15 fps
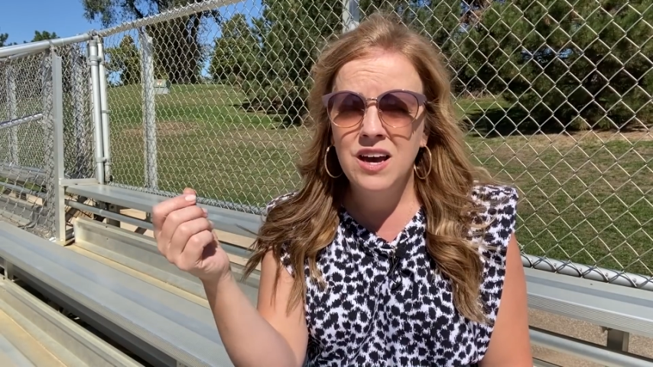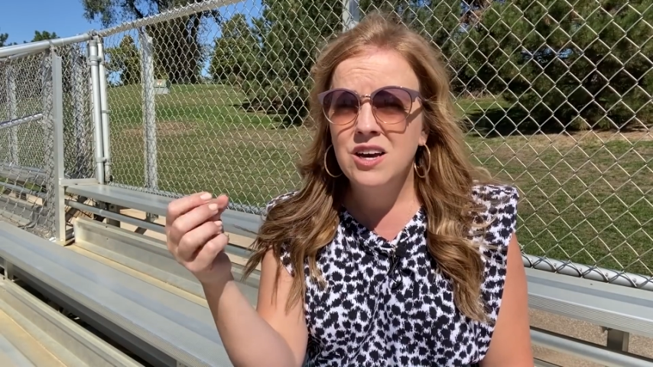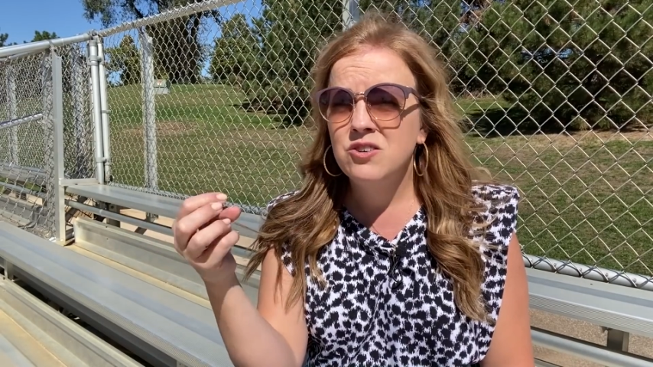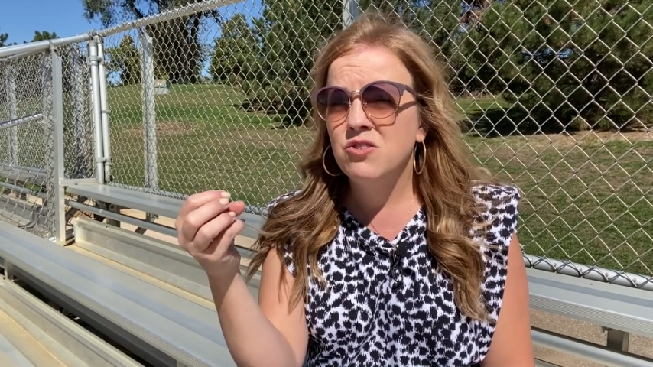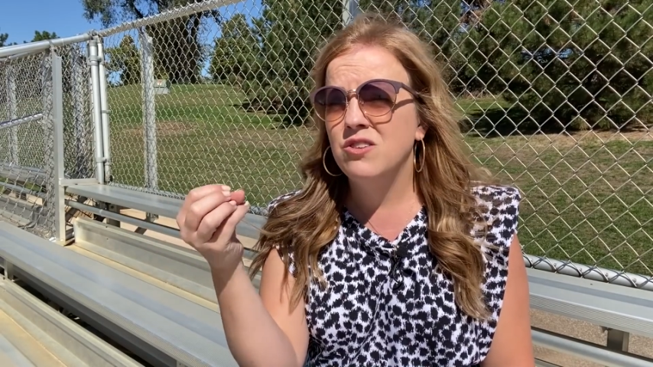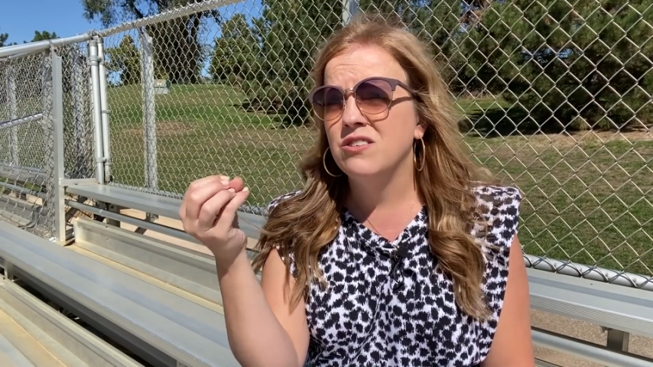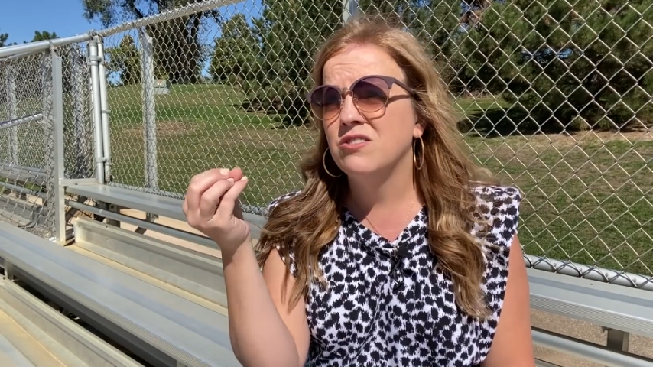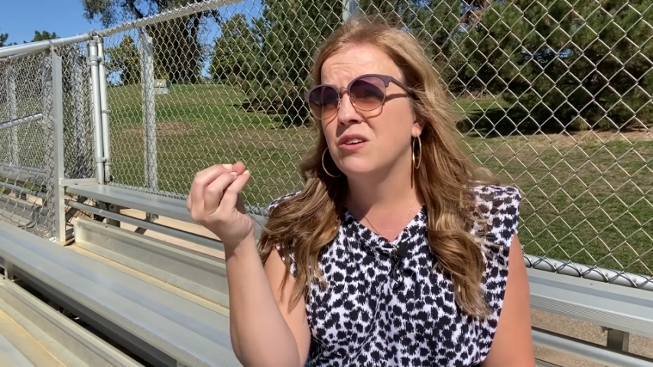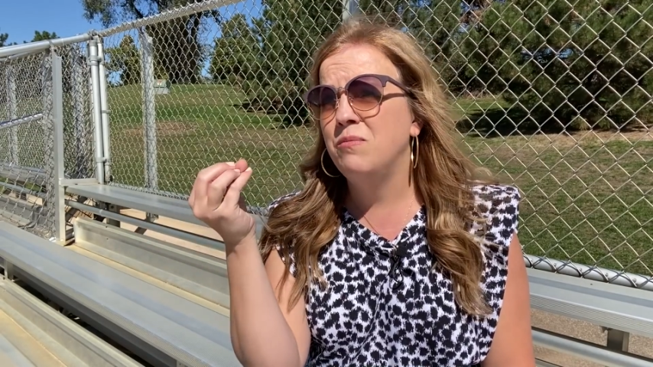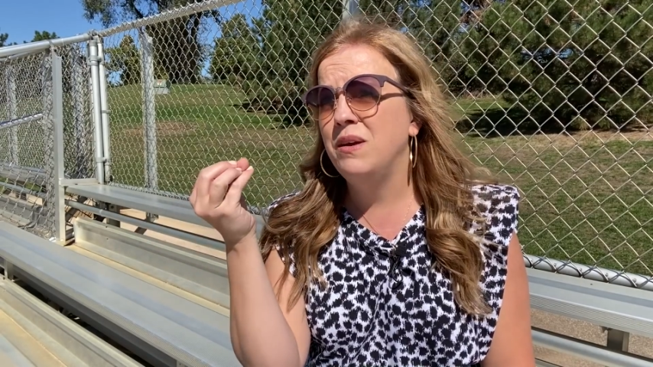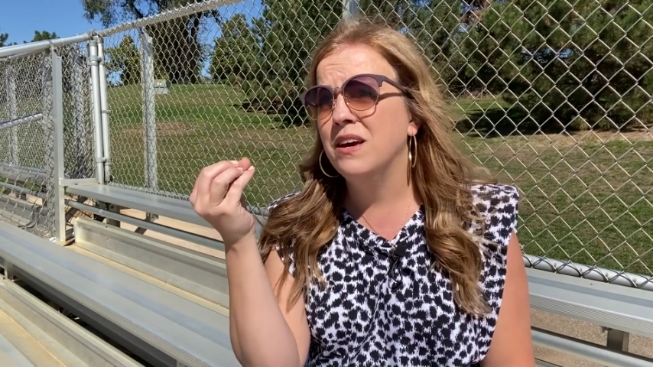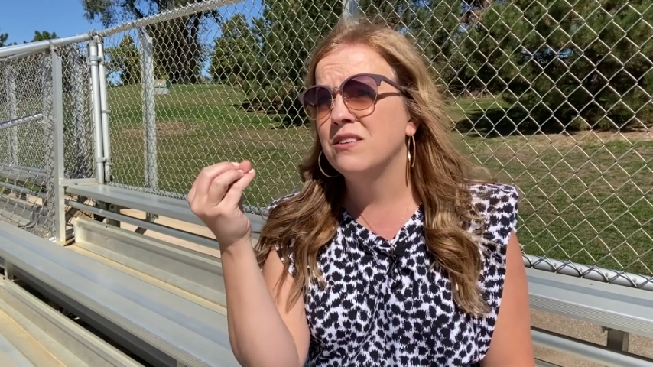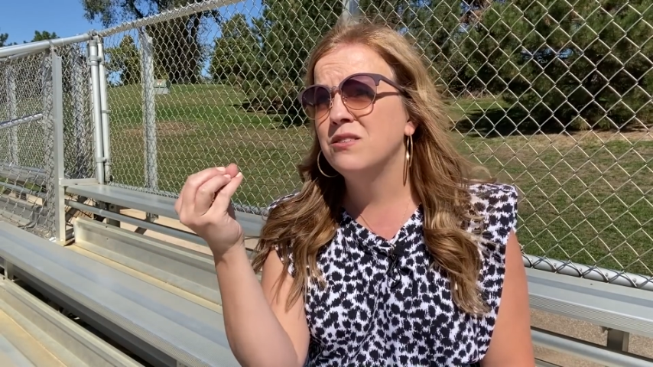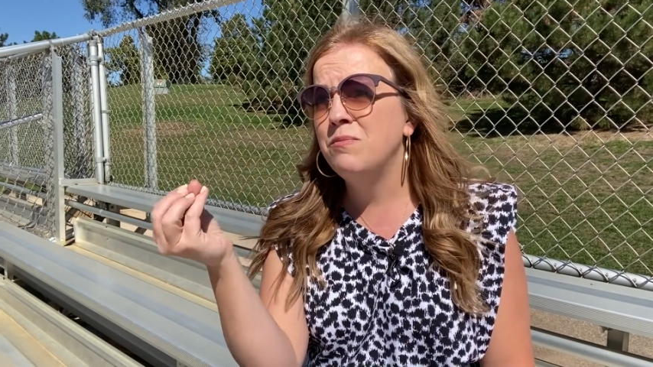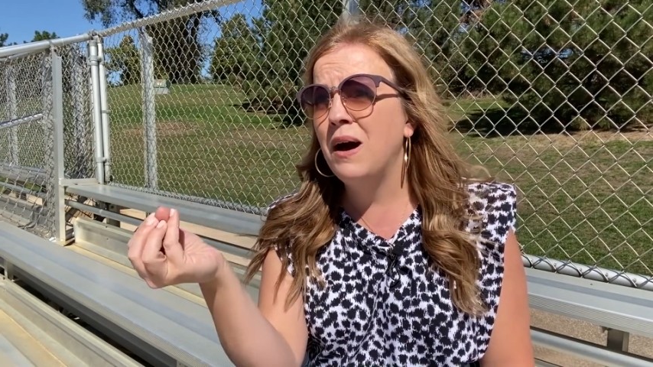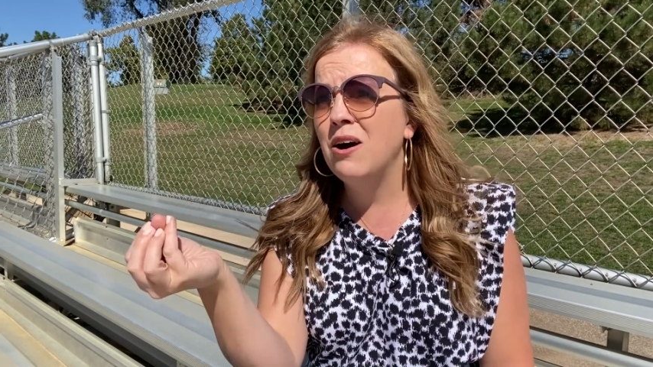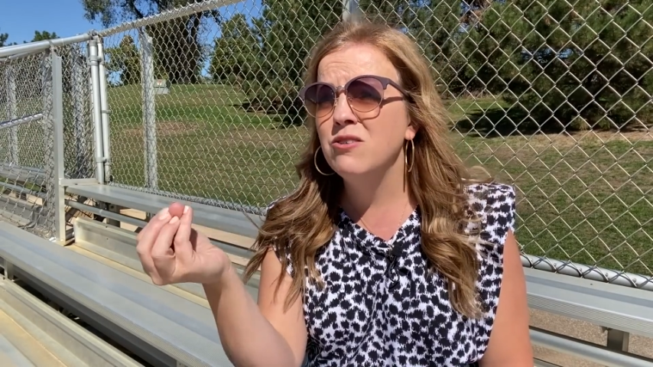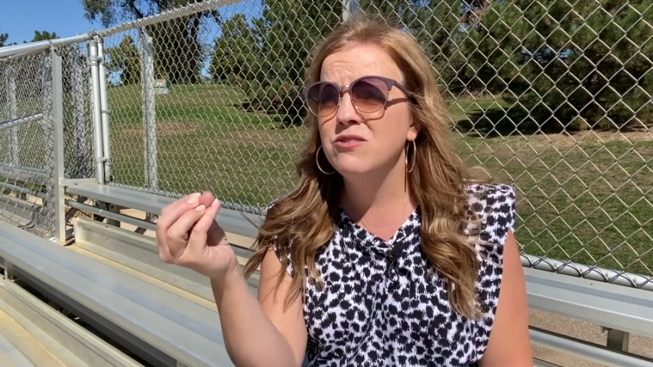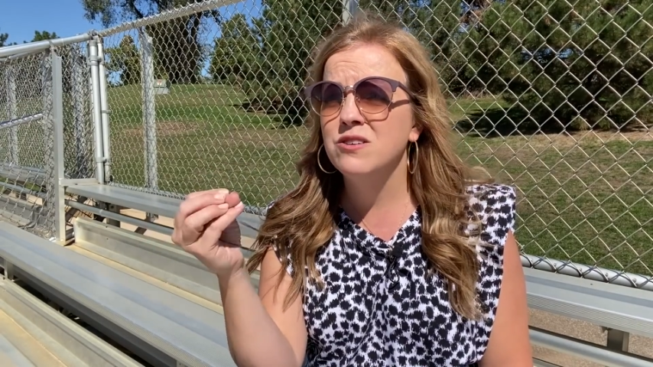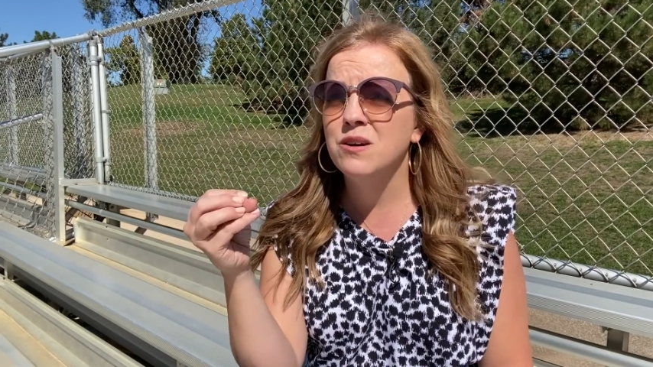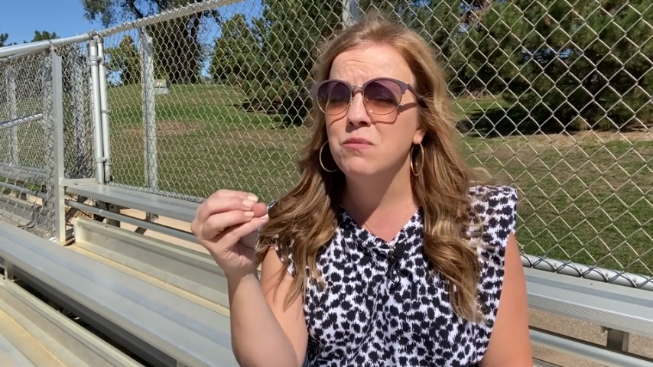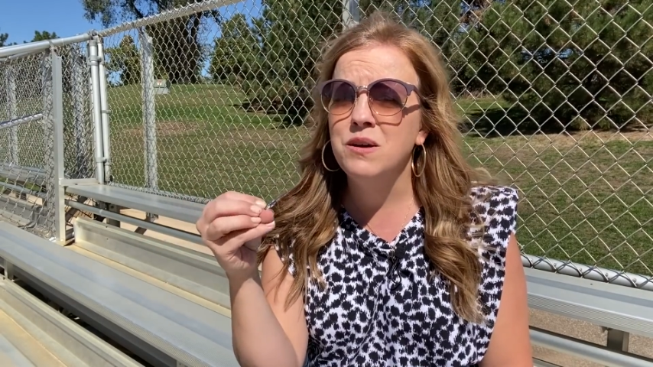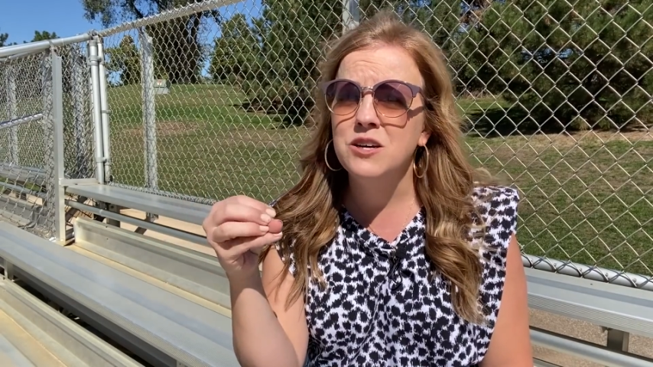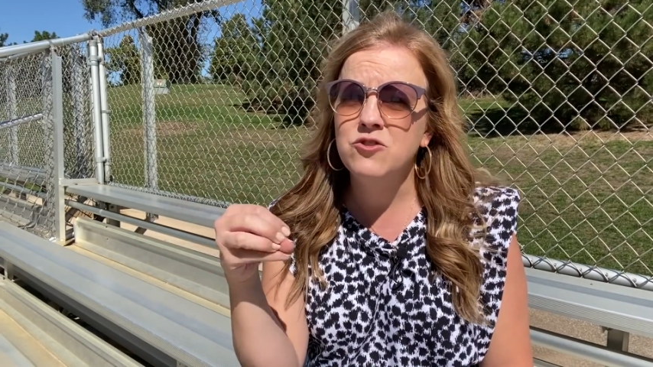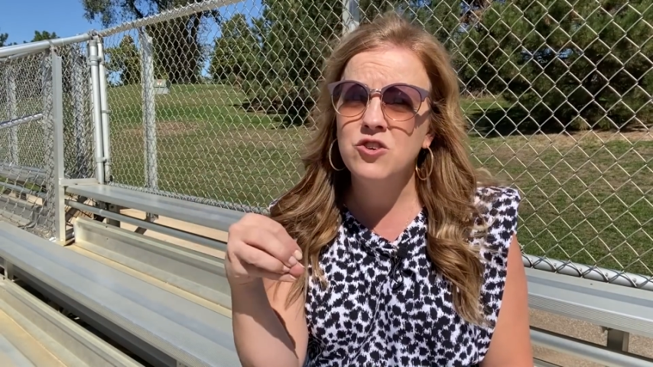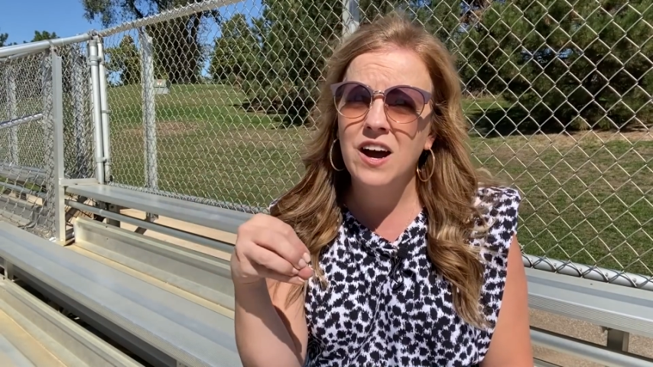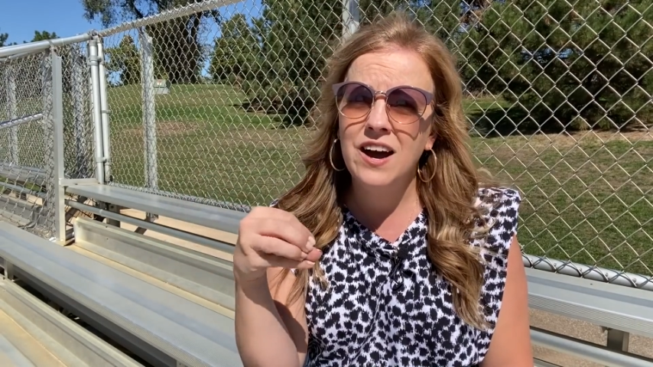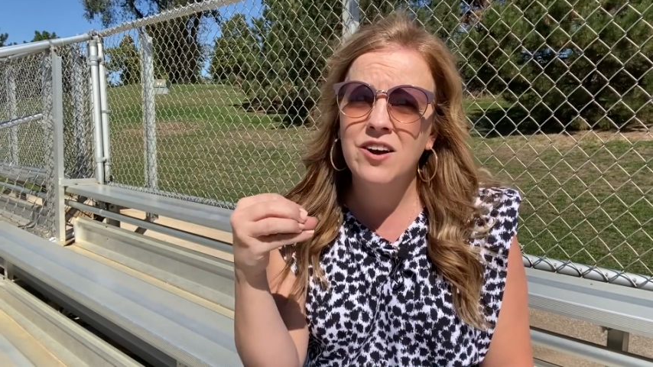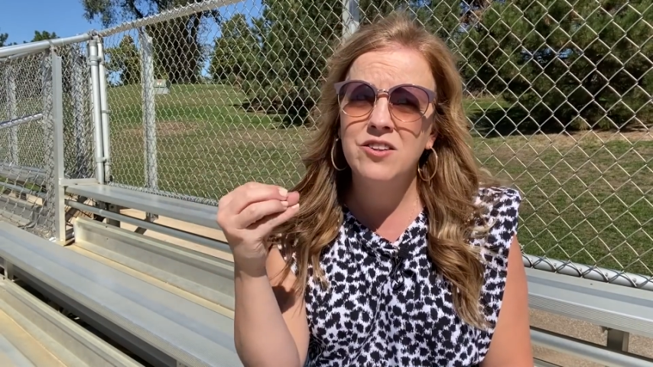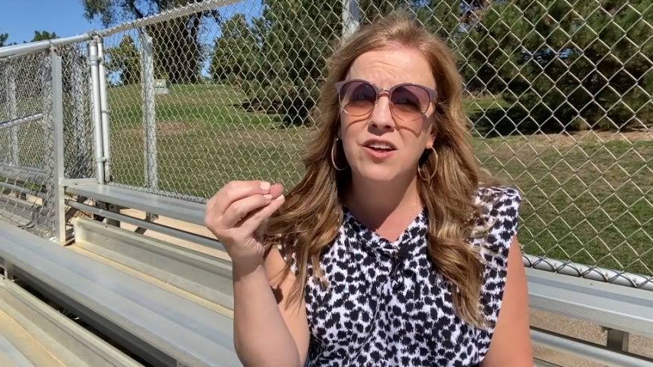So, this could be a spouse, it could be a
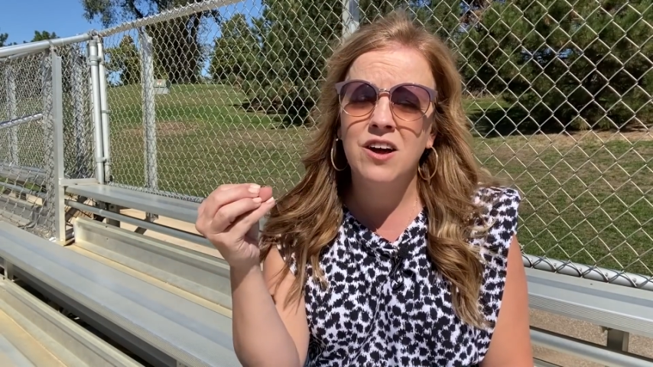child,